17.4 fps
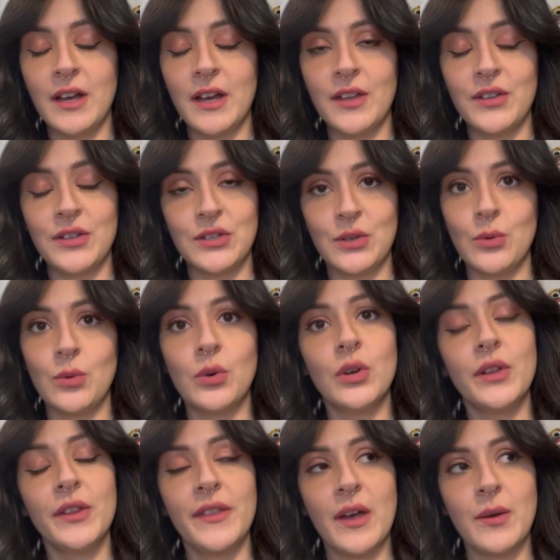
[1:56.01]
the
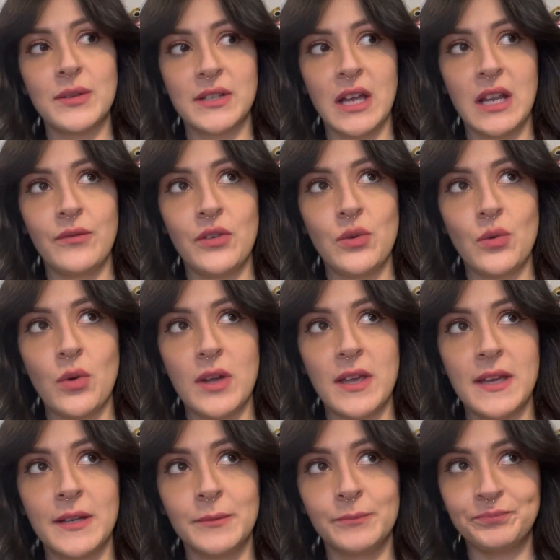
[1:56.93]
school, and that was kind of
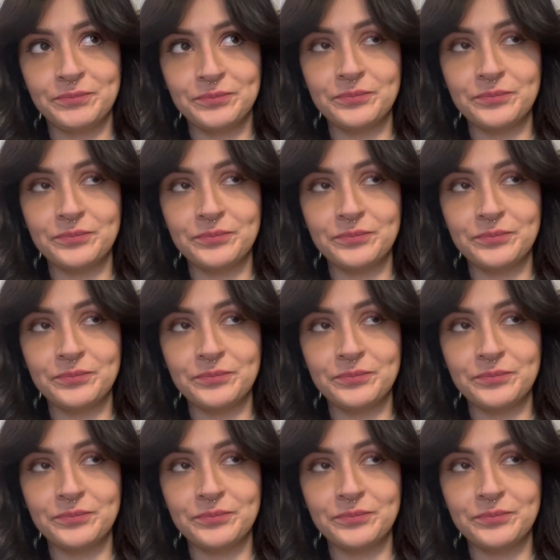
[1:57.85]
annoying.